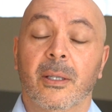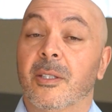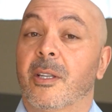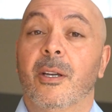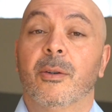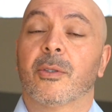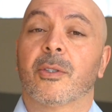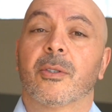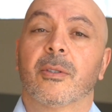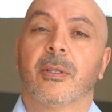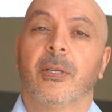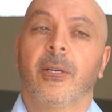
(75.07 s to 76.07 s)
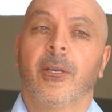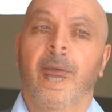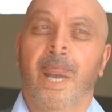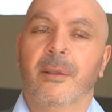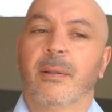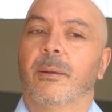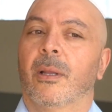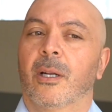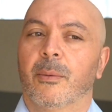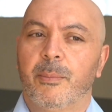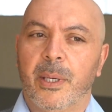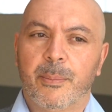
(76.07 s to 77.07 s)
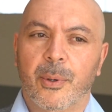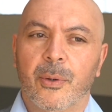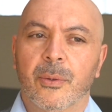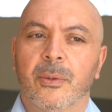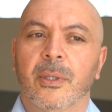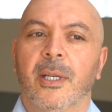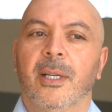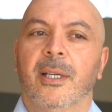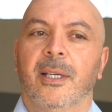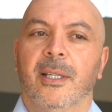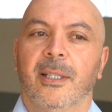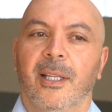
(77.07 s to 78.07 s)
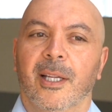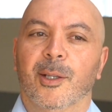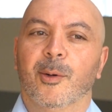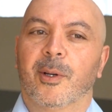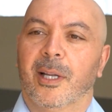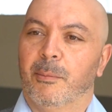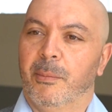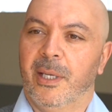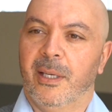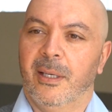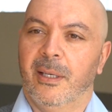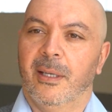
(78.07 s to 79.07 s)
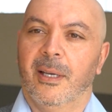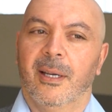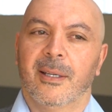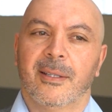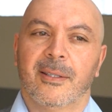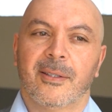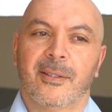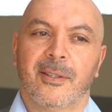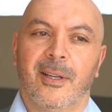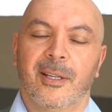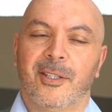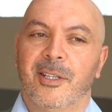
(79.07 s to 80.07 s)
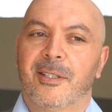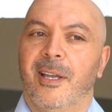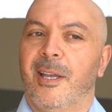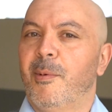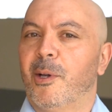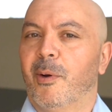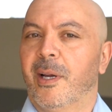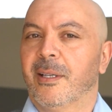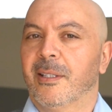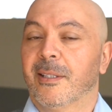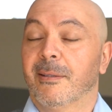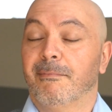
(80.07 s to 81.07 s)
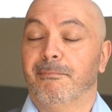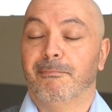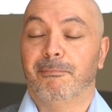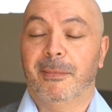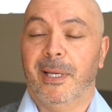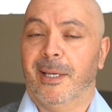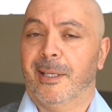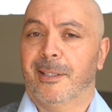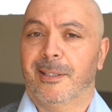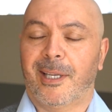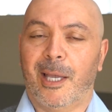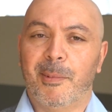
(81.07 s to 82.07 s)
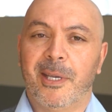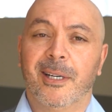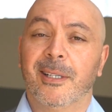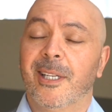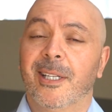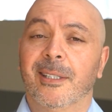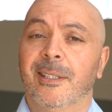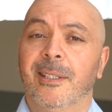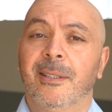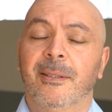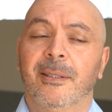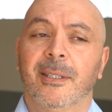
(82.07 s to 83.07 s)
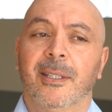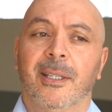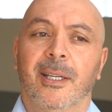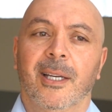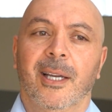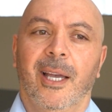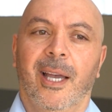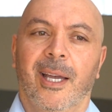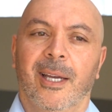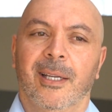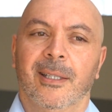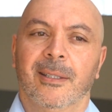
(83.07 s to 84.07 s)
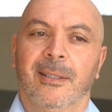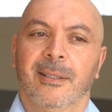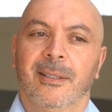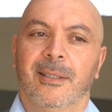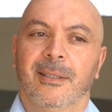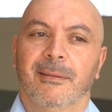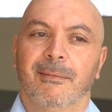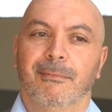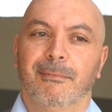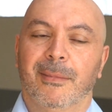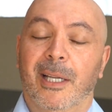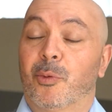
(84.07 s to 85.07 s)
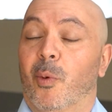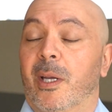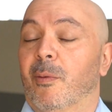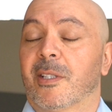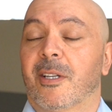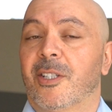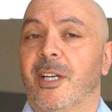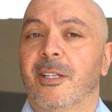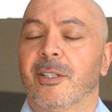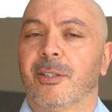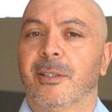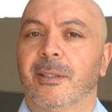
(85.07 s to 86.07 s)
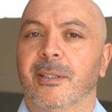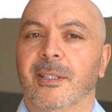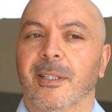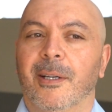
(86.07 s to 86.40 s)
skills. I have a lot of people, they look at me as just an immigrant that came here legally, and that's why I was a janitor.